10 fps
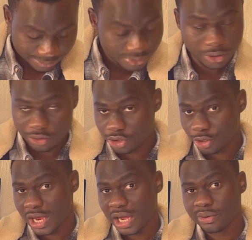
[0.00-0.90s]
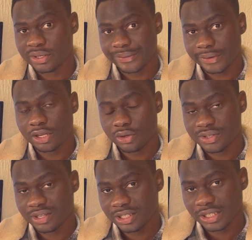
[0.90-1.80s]
I'm still going to show you how it really
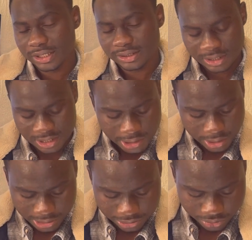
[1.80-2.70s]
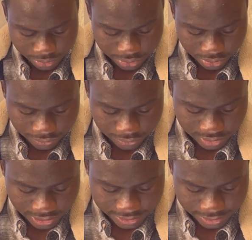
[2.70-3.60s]
looks in the chart. I just want to give you
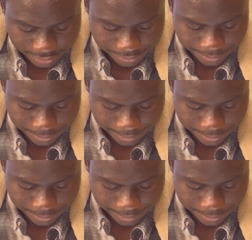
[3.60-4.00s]
the idea.